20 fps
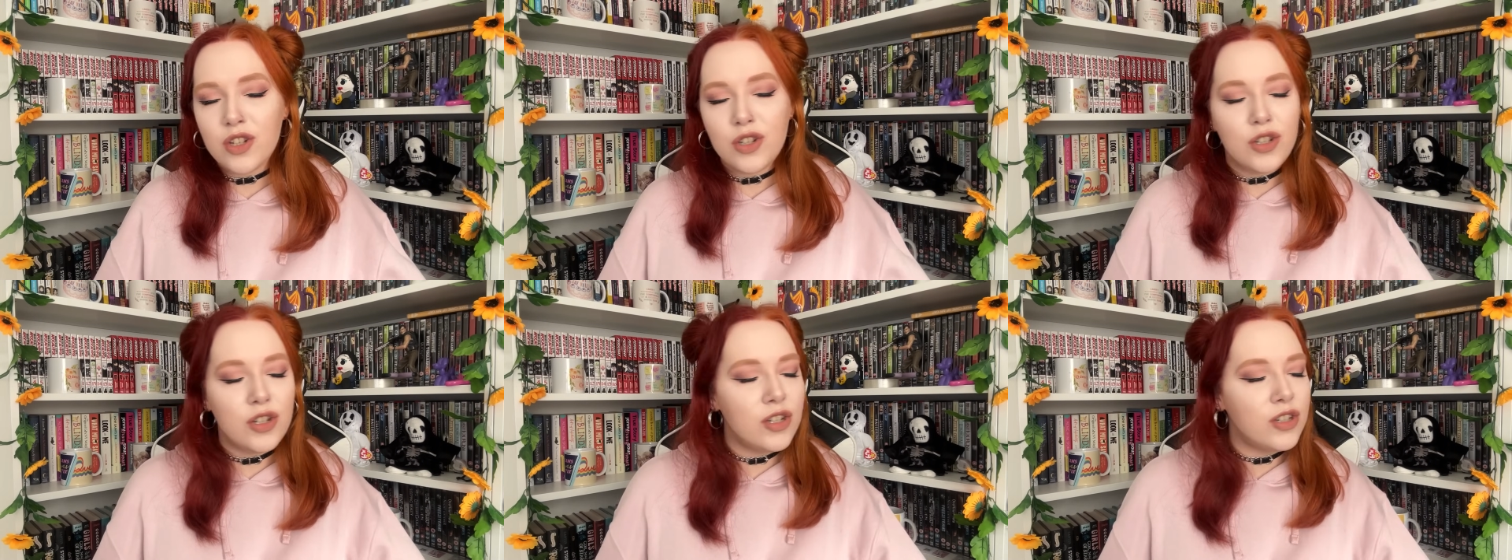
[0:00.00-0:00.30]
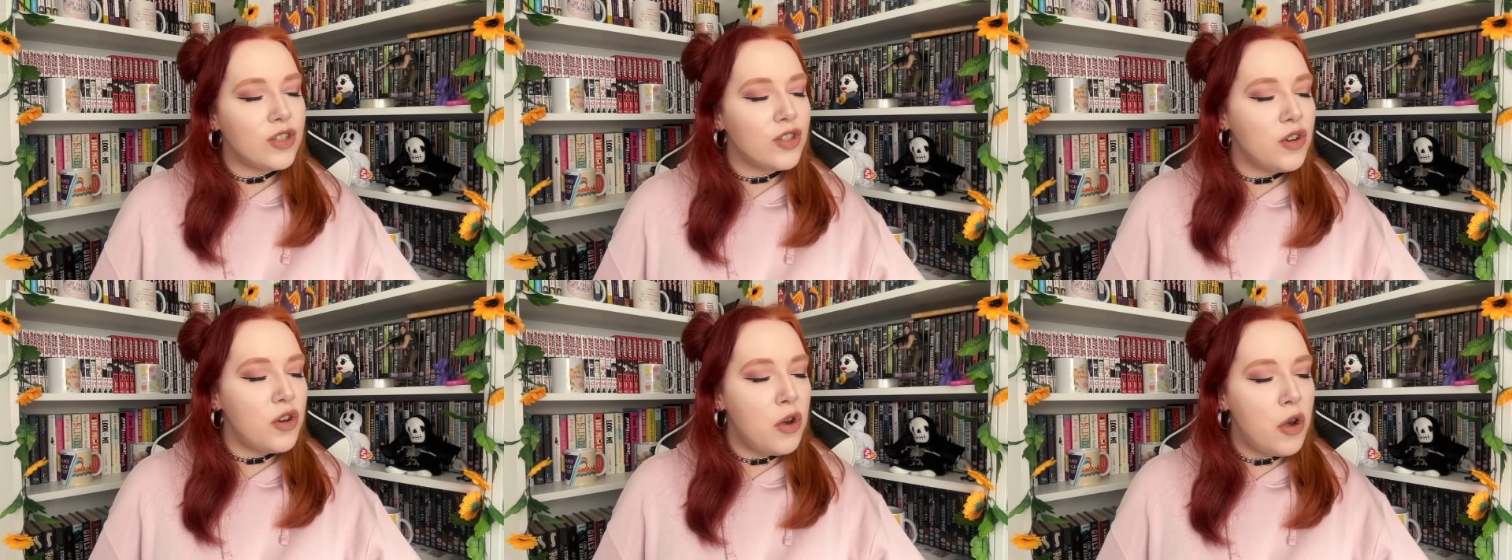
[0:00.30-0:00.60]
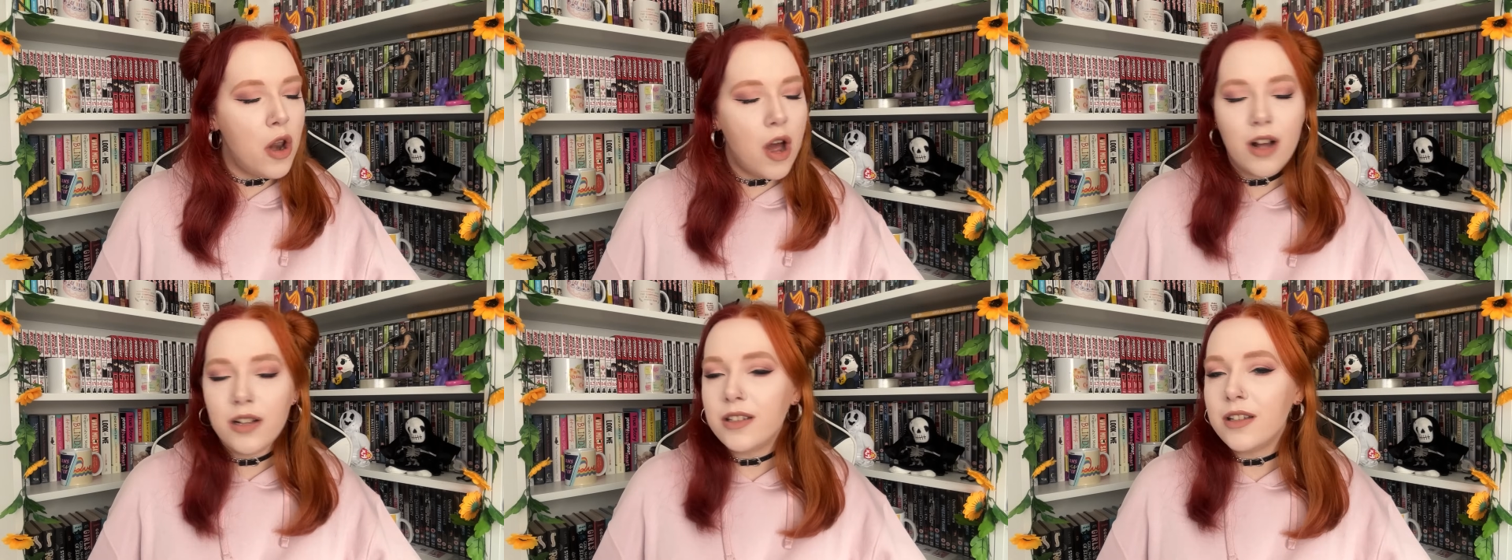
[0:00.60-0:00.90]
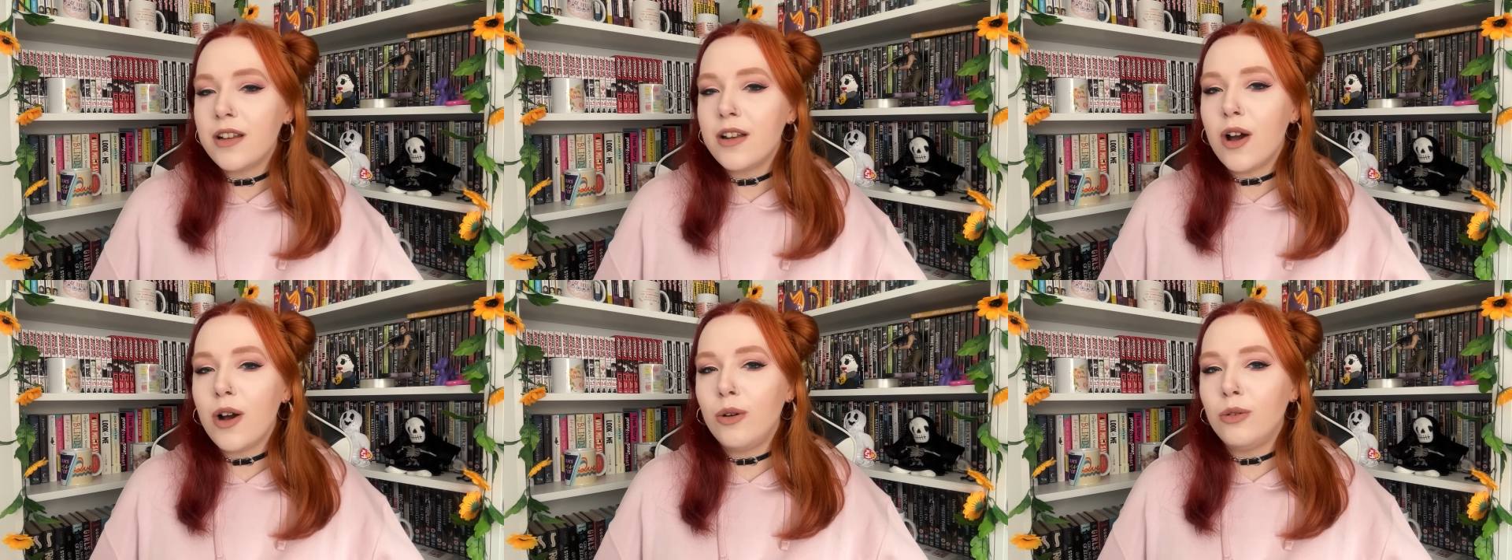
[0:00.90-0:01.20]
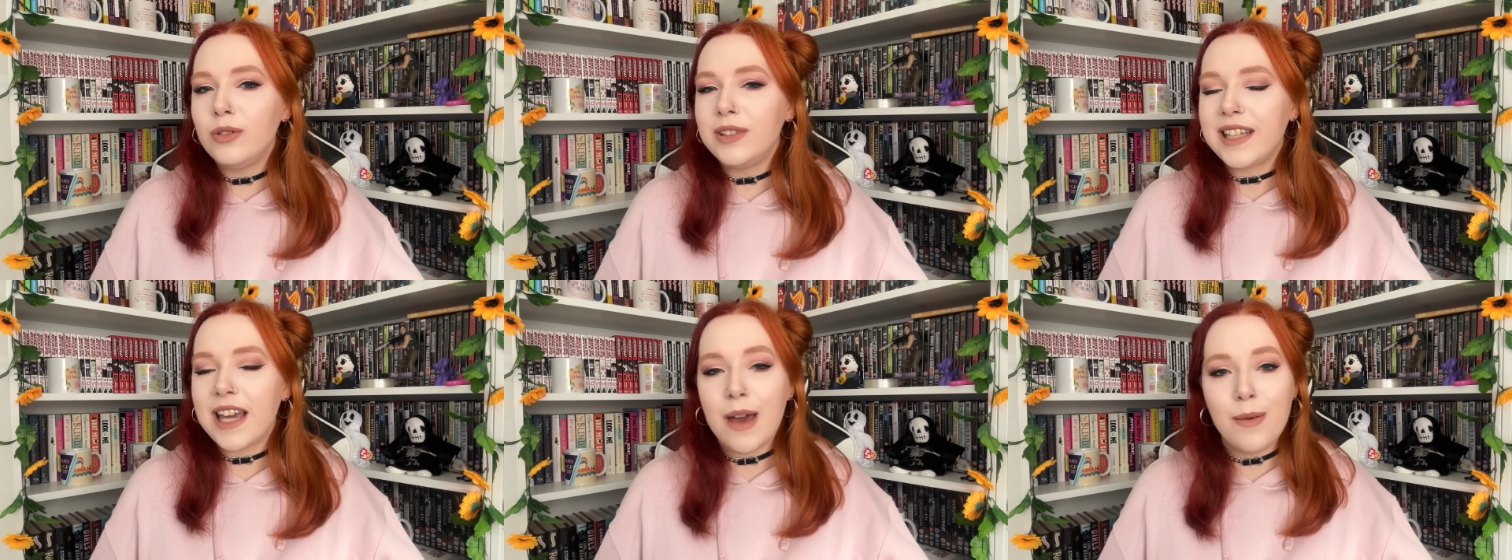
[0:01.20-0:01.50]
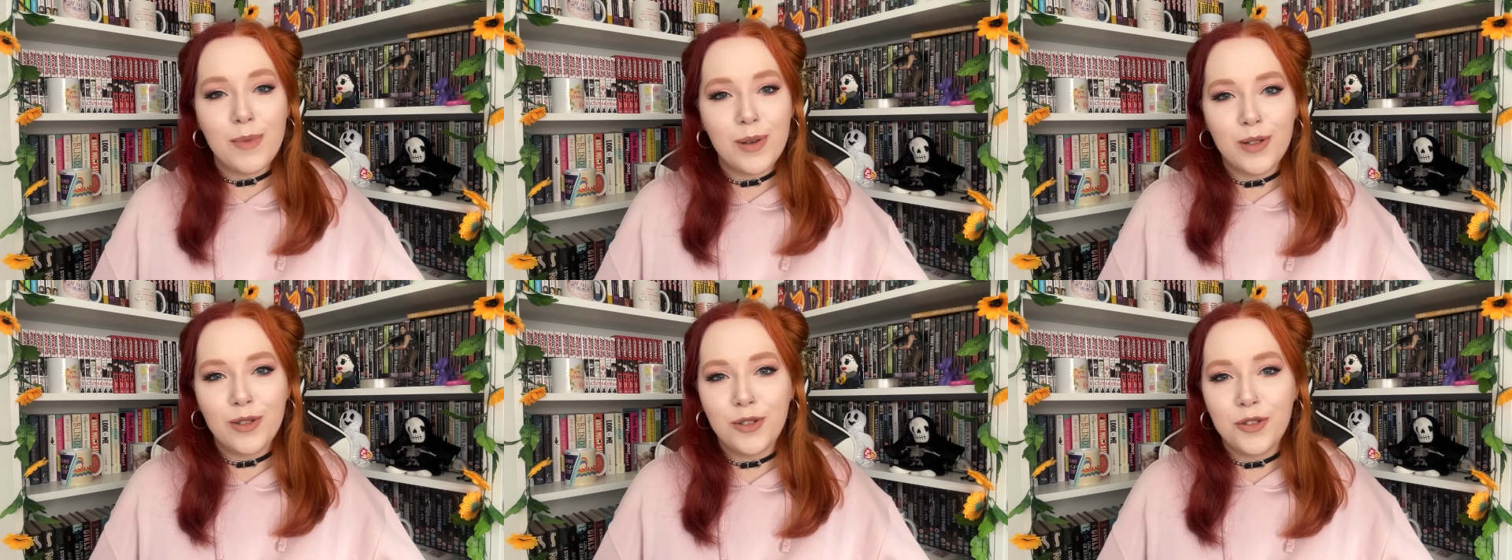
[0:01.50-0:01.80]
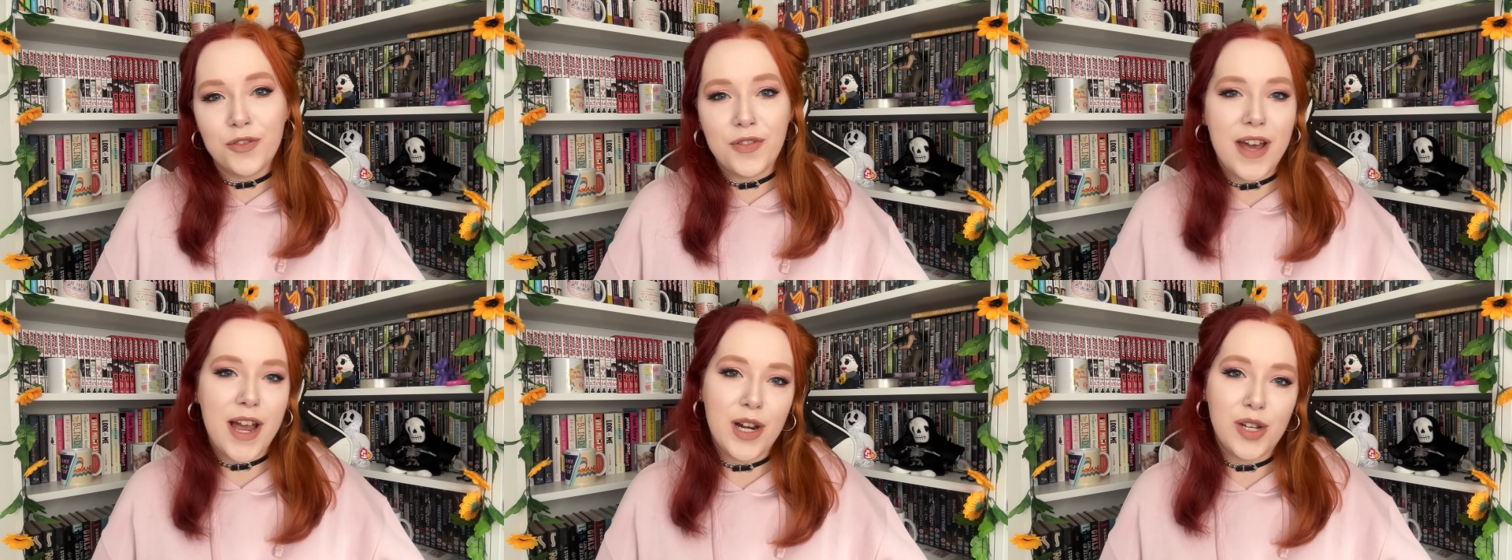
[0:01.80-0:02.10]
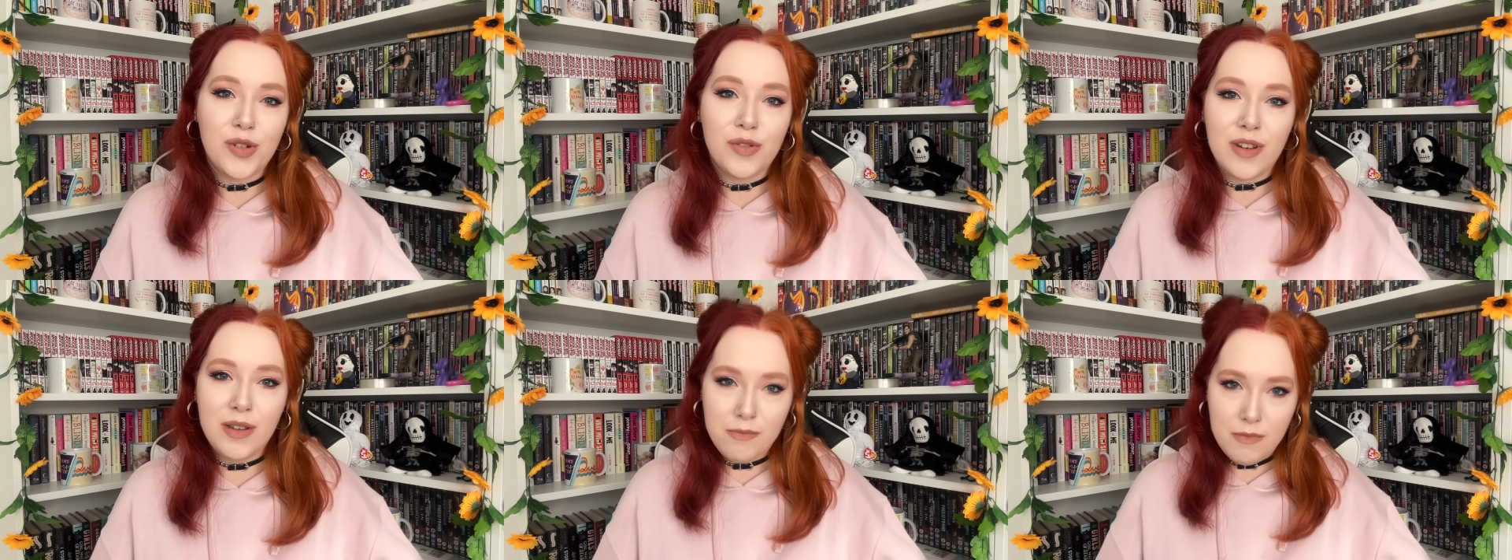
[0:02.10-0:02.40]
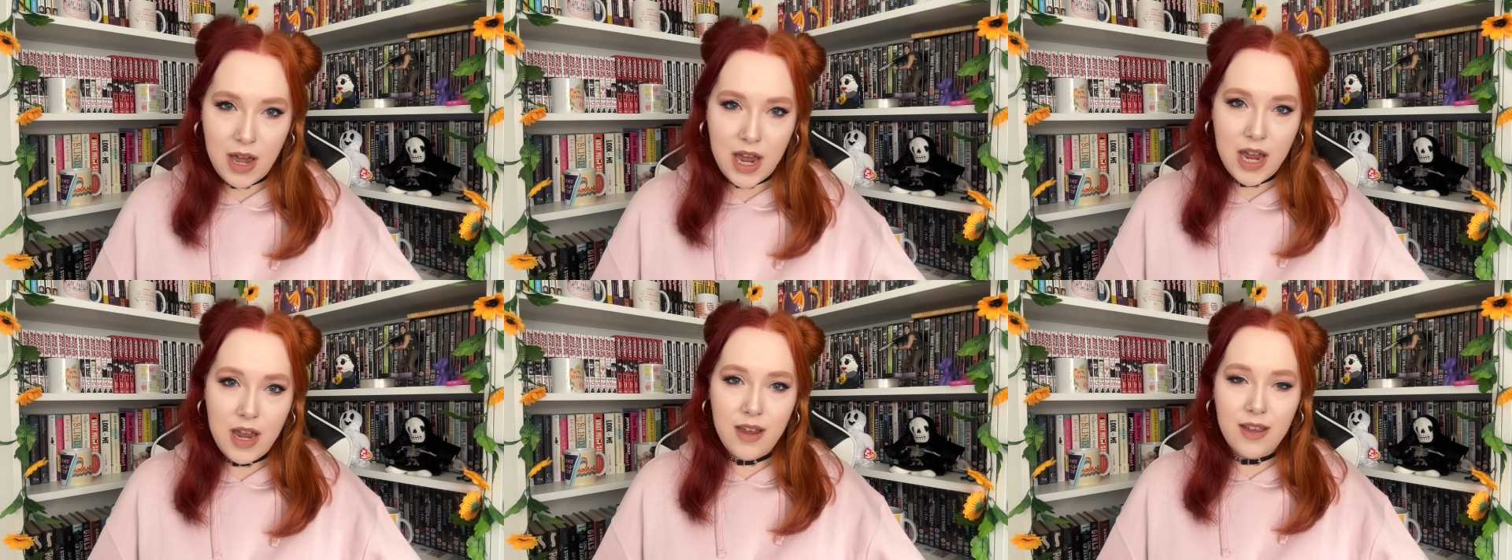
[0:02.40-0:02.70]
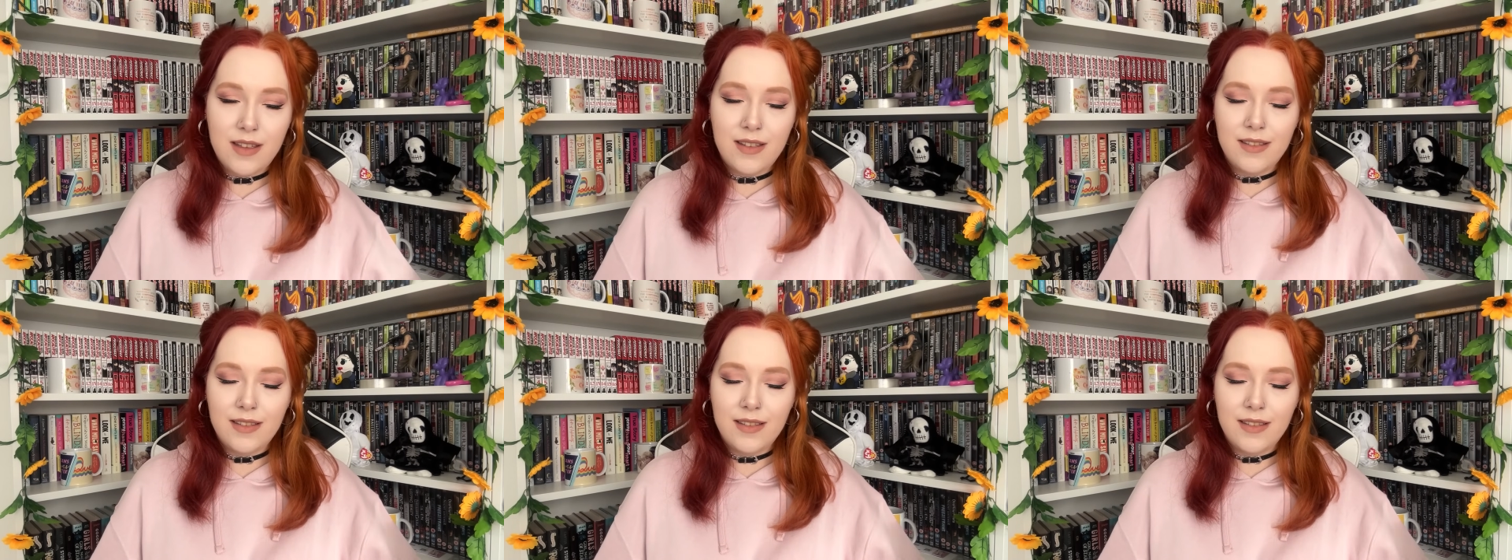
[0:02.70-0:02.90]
does not an old chemical factory make.